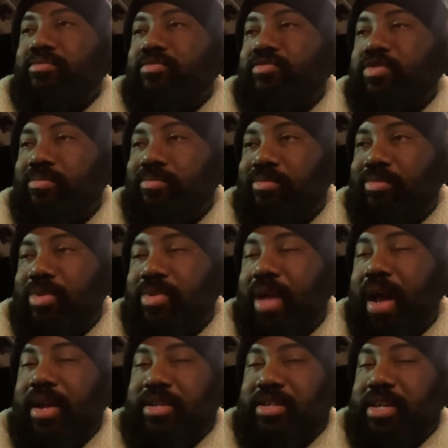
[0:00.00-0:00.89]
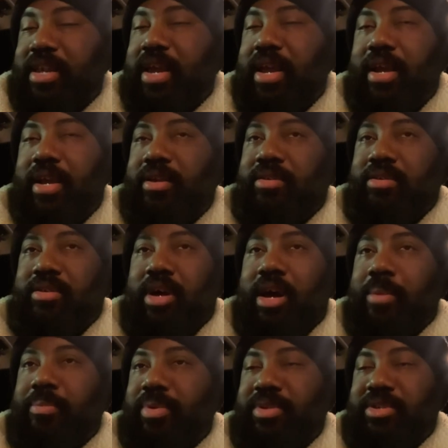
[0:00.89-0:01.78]
19
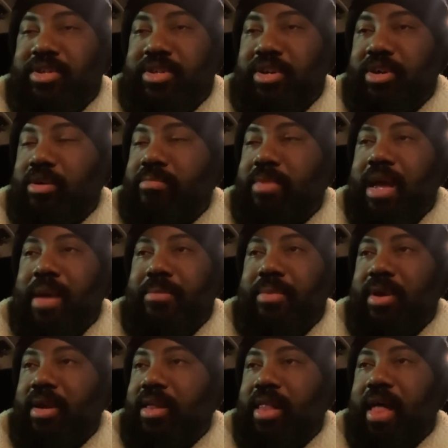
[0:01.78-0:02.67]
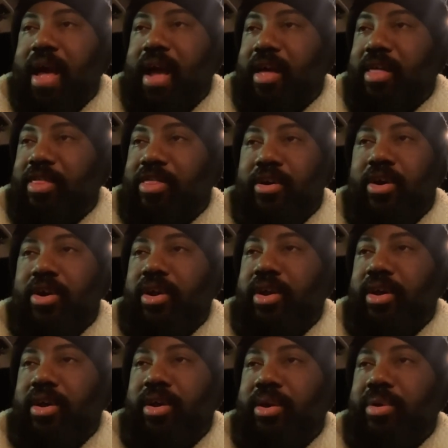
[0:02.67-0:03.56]
up until maybe like
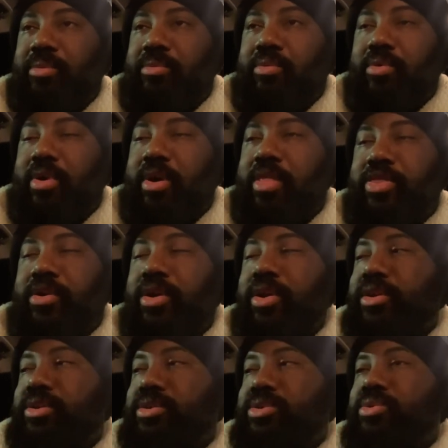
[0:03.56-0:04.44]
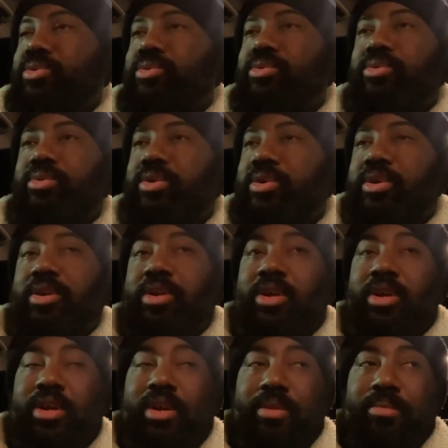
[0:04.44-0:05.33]
31, 32,
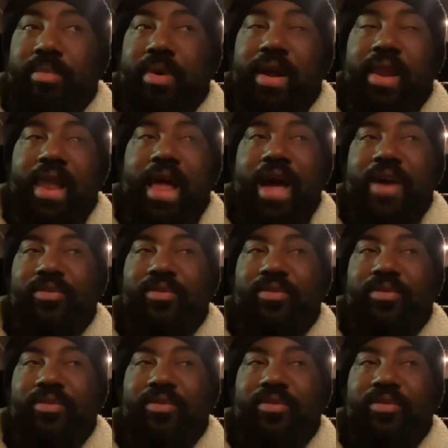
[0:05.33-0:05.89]
my life